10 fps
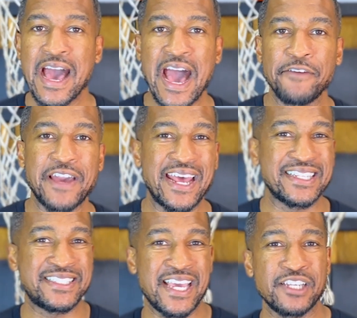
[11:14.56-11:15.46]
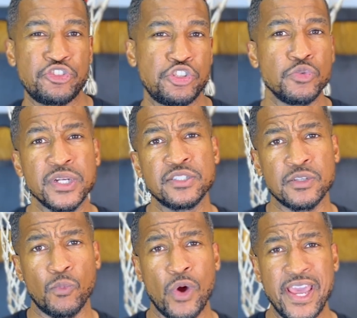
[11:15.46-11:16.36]
I've got to test you in
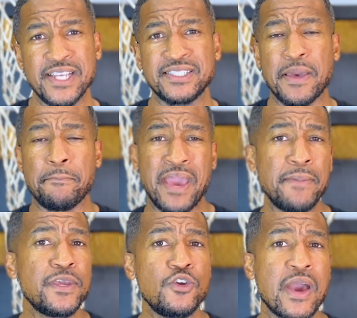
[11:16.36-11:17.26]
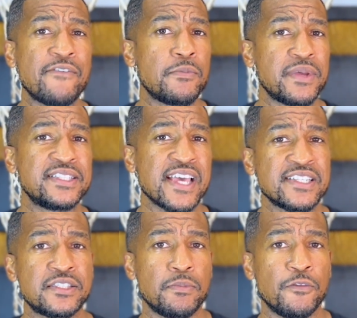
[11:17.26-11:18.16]
some ways that maybe you haven't been
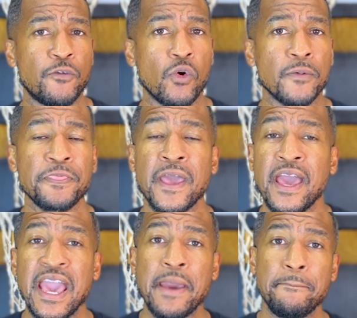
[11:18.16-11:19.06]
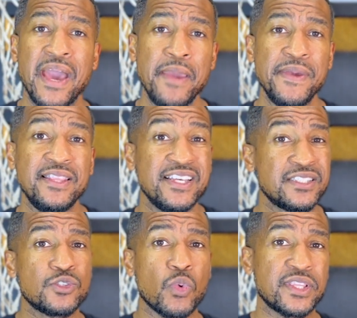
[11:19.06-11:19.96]
tested before. And maybe
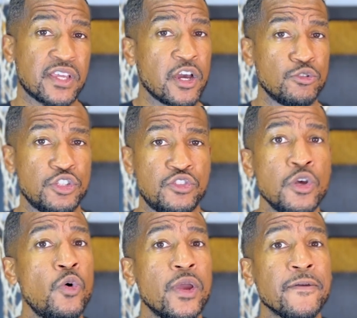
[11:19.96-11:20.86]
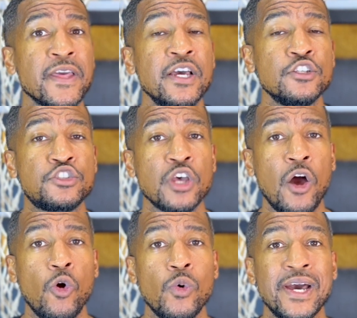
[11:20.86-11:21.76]
this is what the coach is doing.
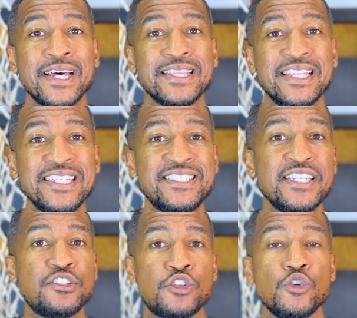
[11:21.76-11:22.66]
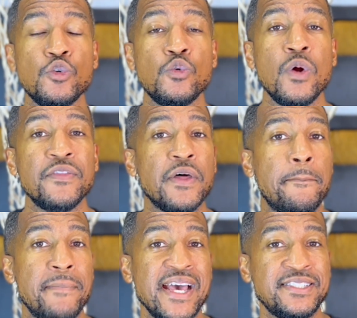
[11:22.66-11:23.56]
So listen to the
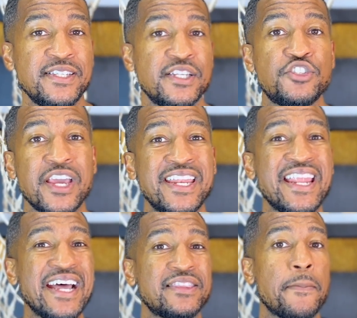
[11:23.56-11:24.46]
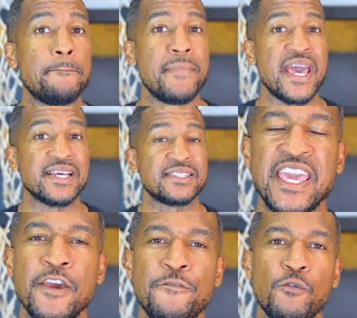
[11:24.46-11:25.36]
message and not the mess.
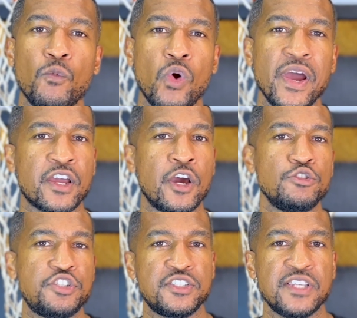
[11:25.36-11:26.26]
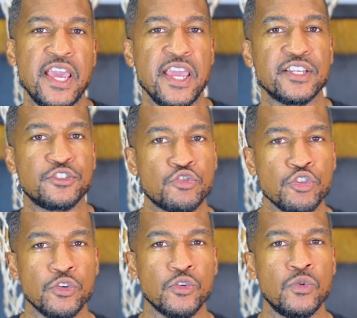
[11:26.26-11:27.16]
If what coach is saying is
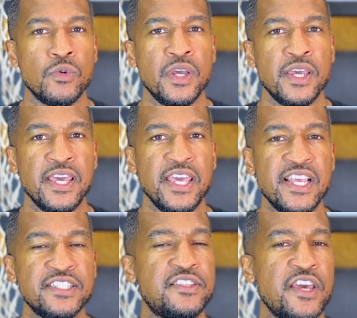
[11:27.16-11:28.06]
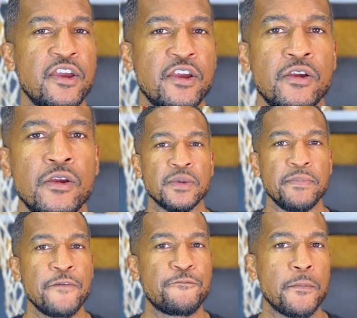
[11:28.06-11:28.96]
true, is there some
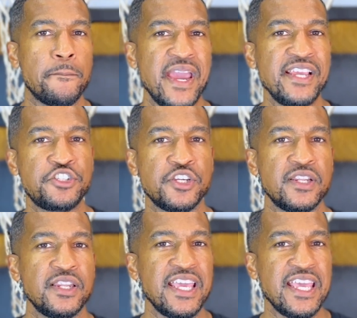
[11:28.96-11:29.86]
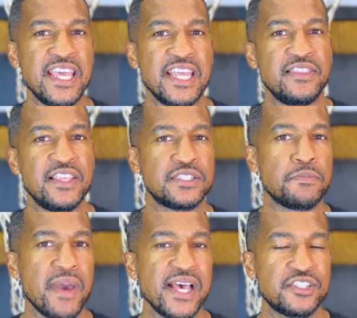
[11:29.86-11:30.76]
information in this
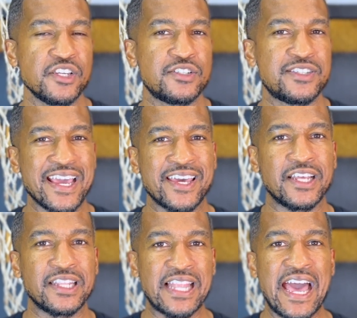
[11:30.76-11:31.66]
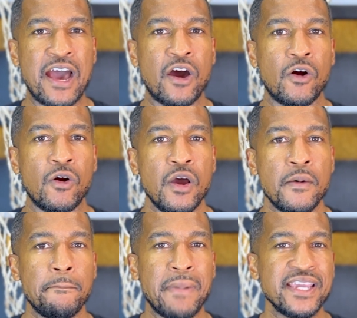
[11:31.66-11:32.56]
message that could allow
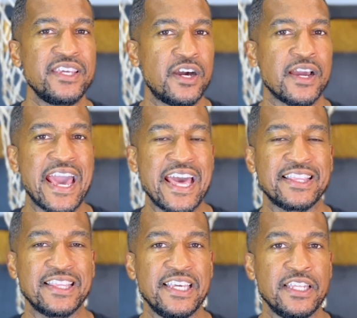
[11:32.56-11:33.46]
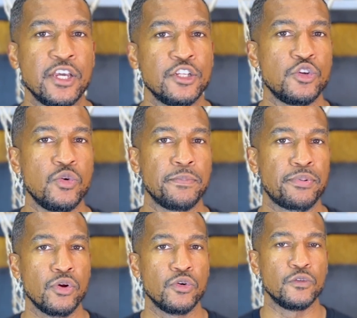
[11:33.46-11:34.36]
my young athlete to
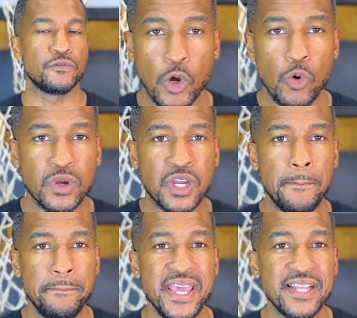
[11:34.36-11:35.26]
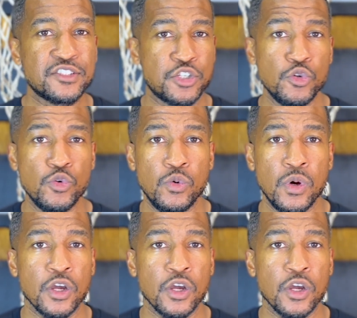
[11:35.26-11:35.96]
improve? So commit to